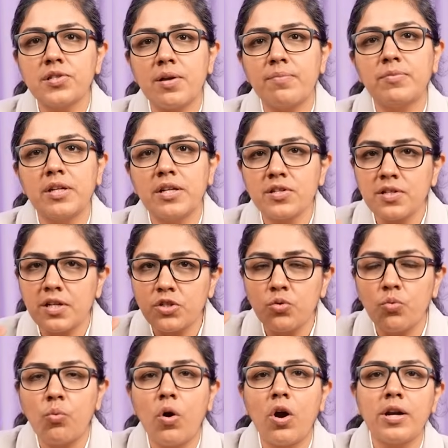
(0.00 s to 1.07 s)
some things that you
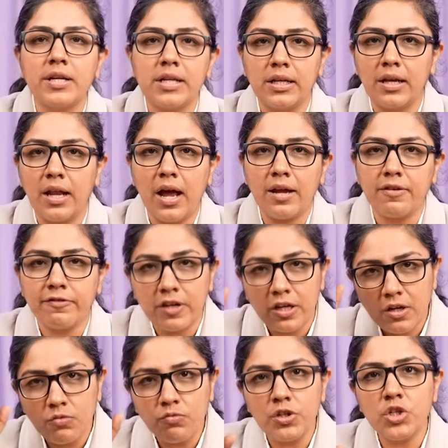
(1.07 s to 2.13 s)
want in life.
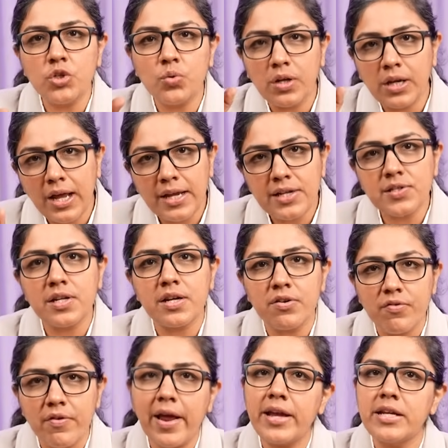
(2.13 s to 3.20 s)
Visualize and
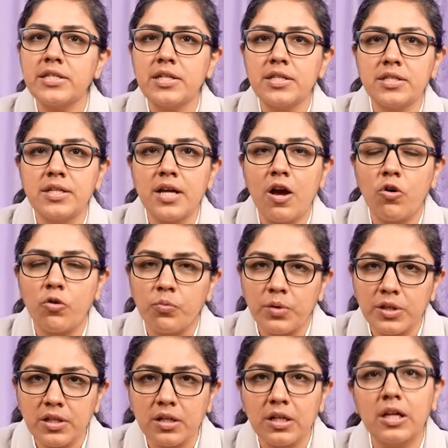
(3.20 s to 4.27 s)
write it down
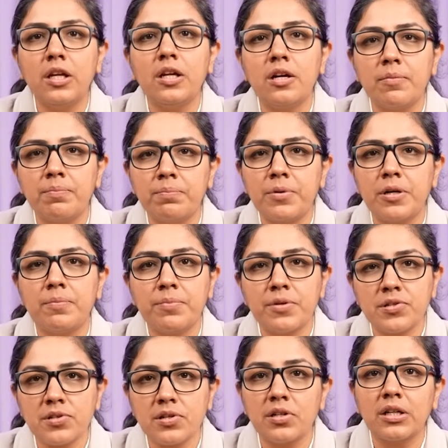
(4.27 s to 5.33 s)
with a clear
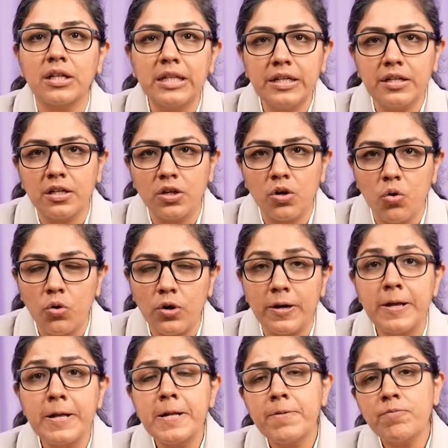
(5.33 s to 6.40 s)
purpose, a clear goal.
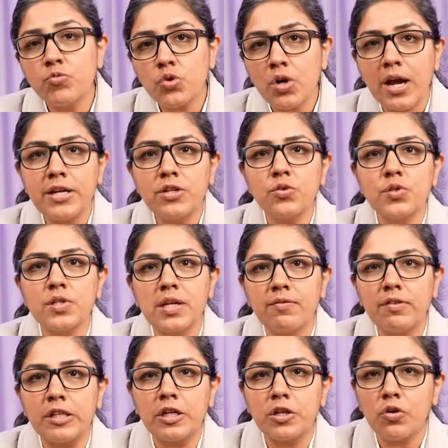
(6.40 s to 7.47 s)
Try to see
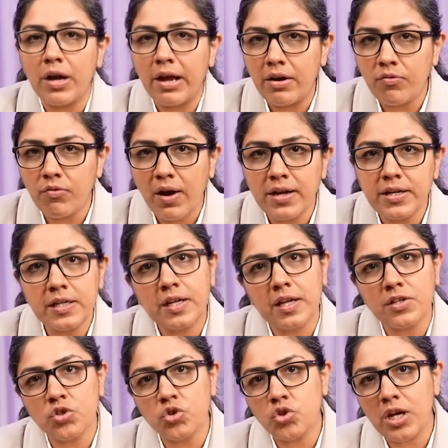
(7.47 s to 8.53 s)
whether your handwriting
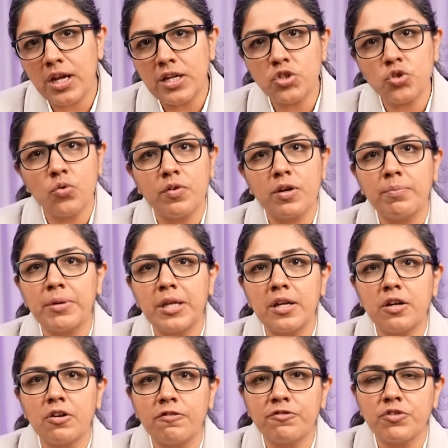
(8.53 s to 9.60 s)
has changed over a
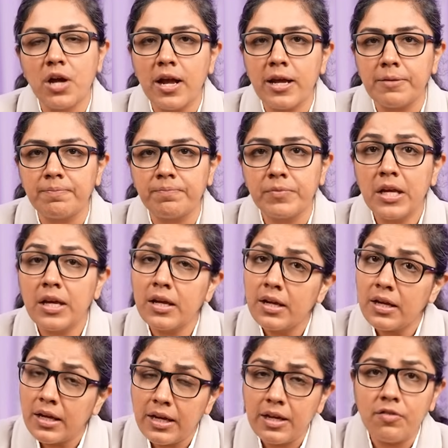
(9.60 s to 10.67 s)
period of time.
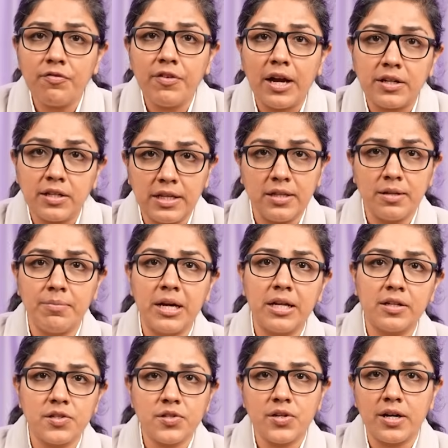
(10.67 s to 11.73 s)
In fact, in the
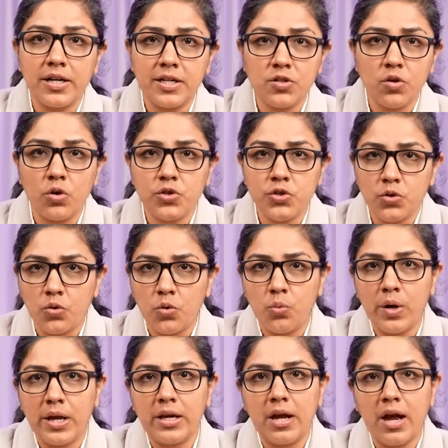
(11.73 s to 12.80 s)
medical studies also,
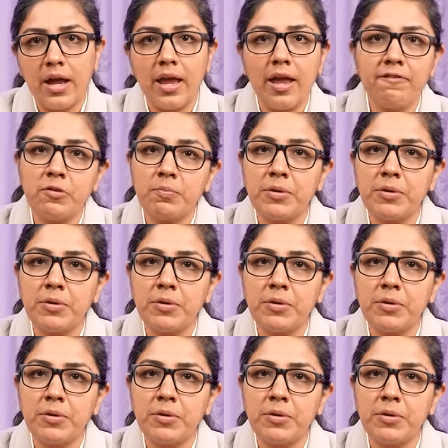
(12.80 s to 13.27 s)
when I have a